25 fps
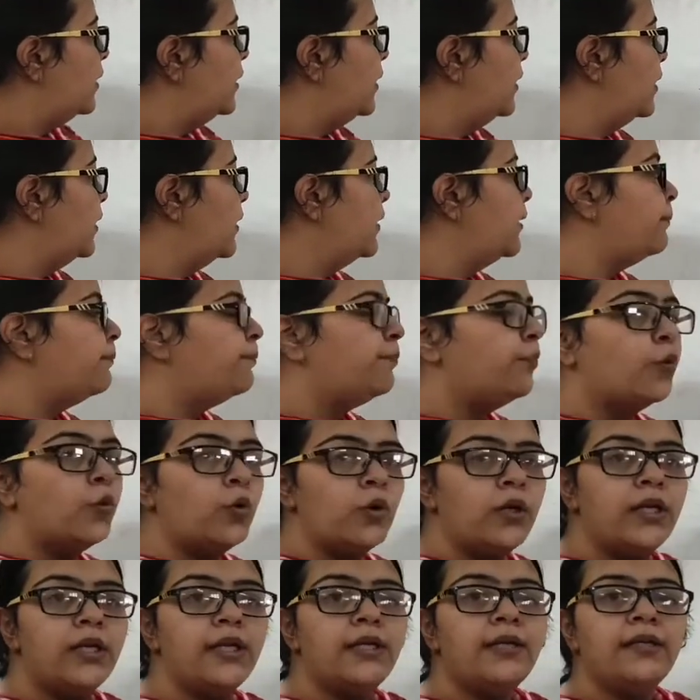the
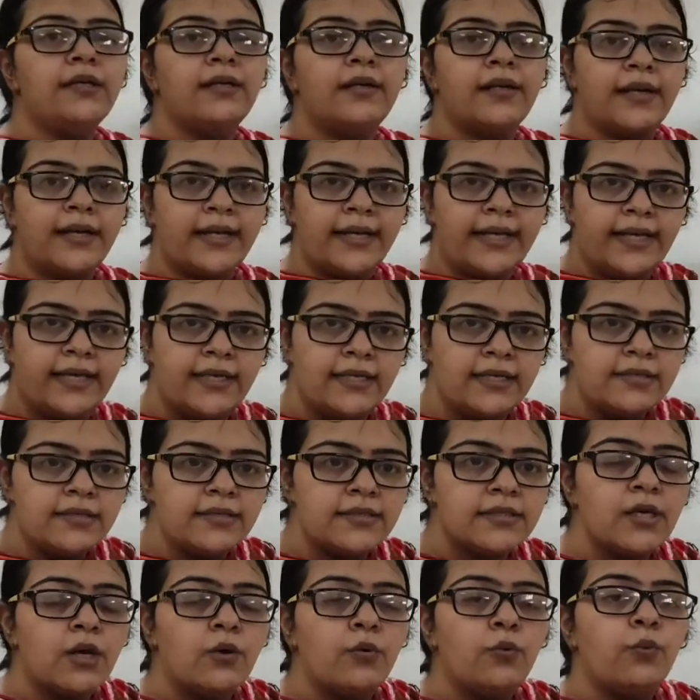pollen
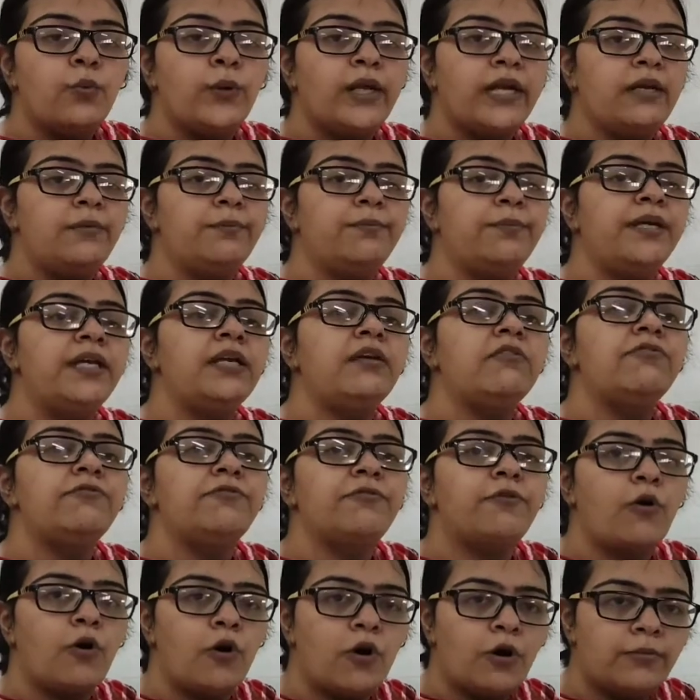grains will be
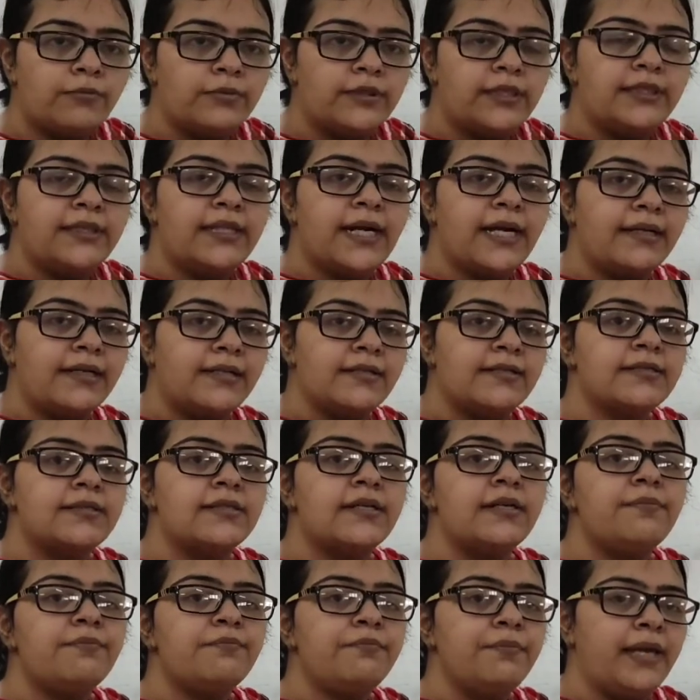formed, that is
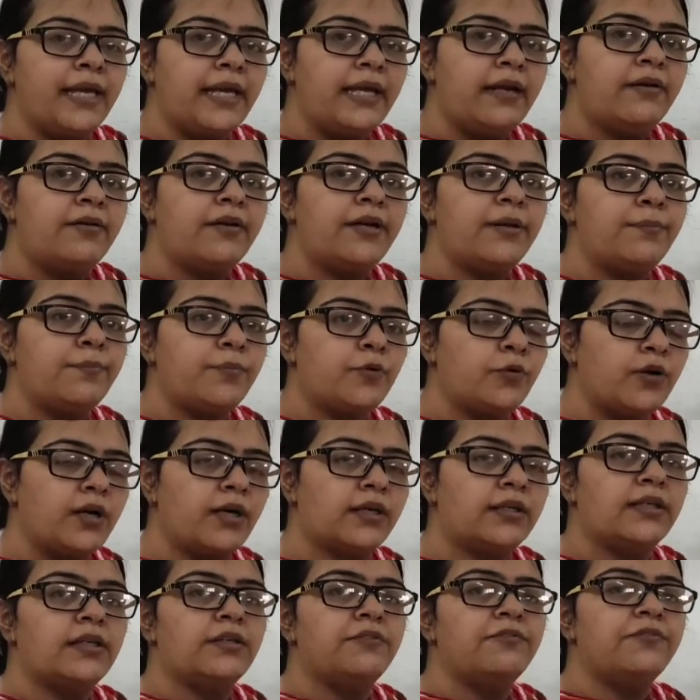the male
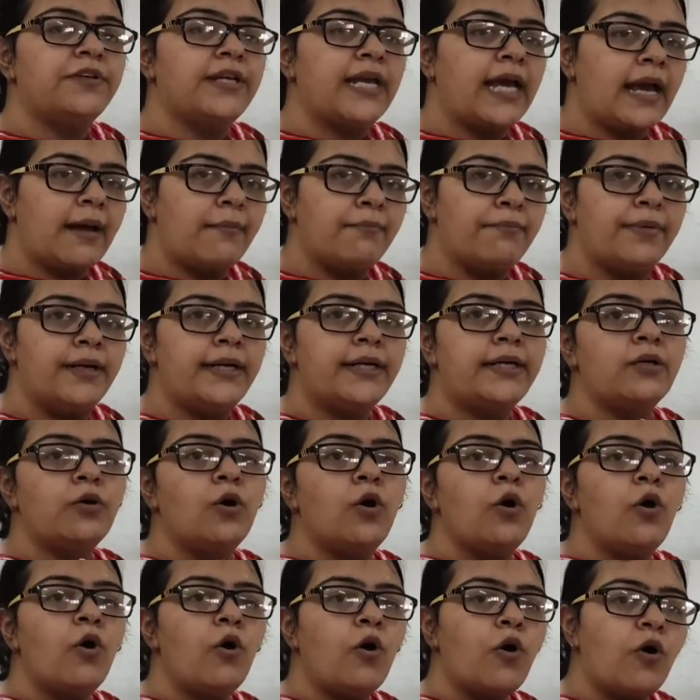reproductive gamete
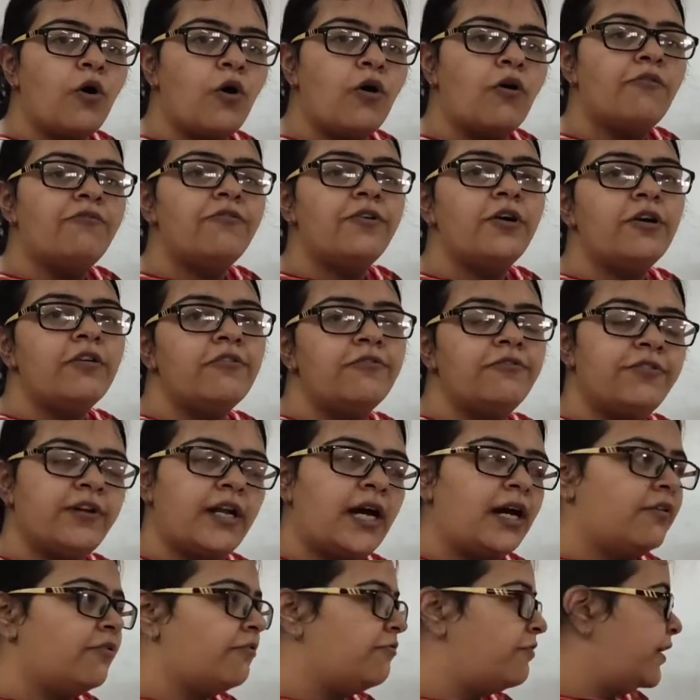of
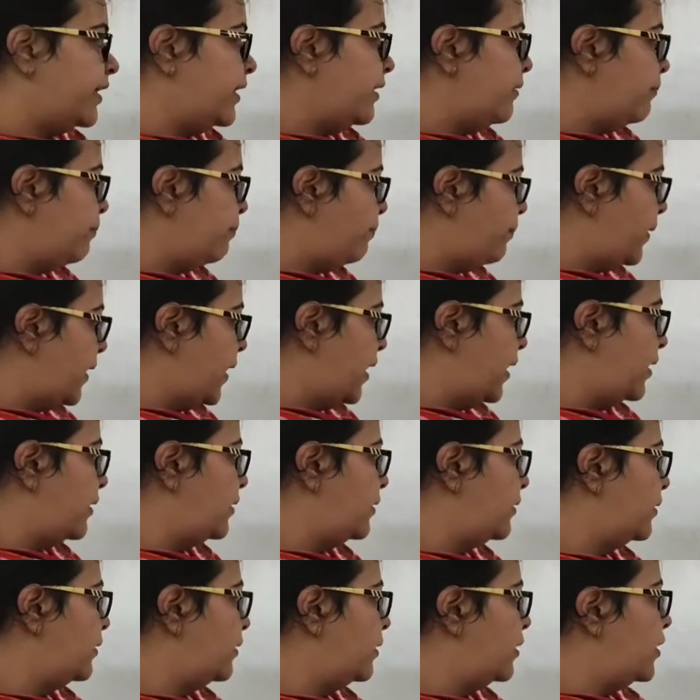flowering
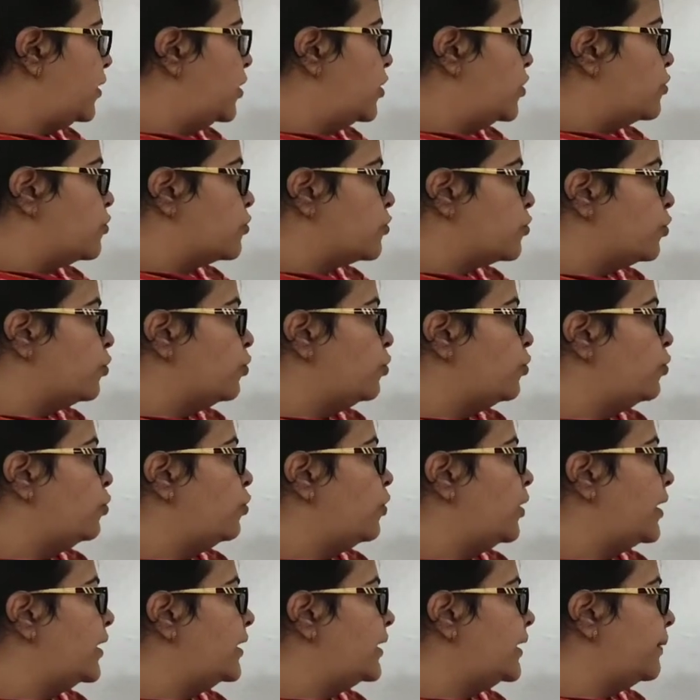plant.
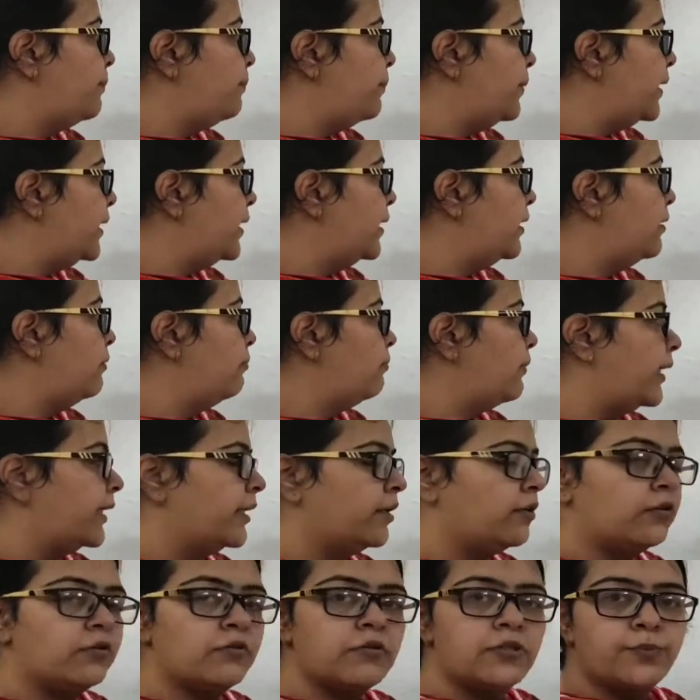So a typical
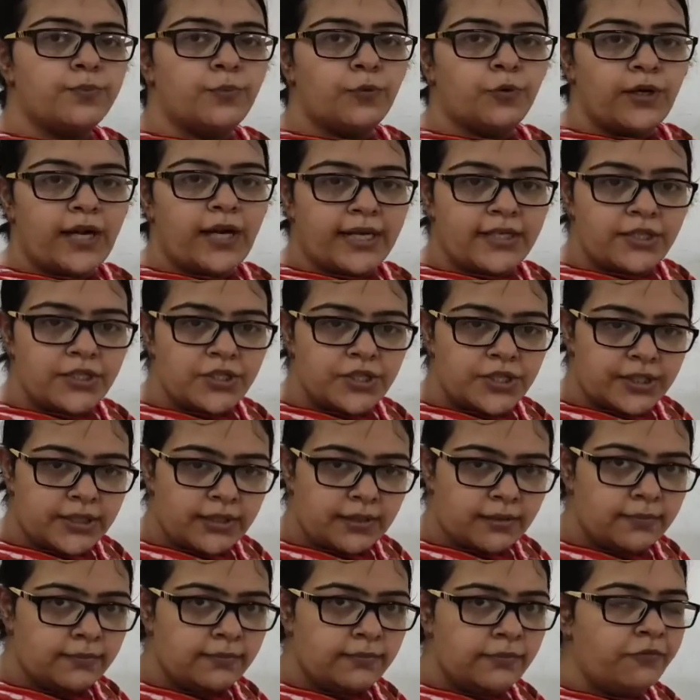
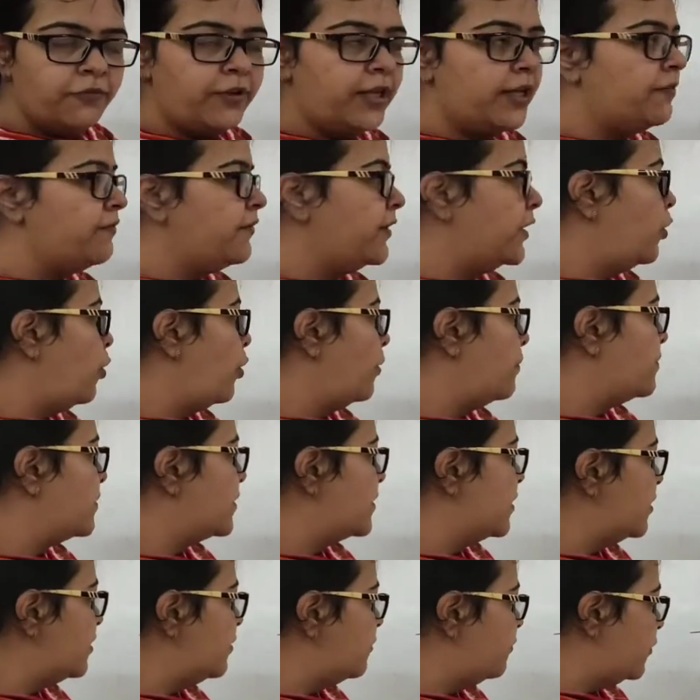Microsporangium, when we
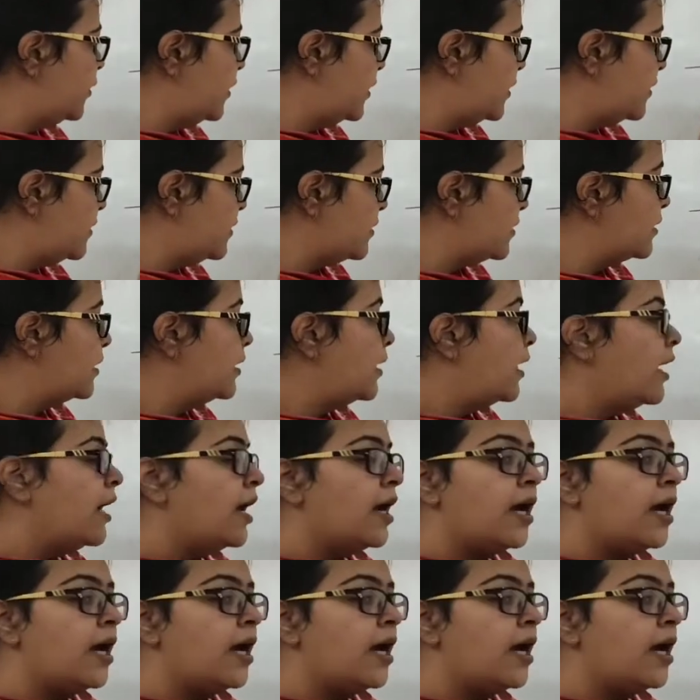observe this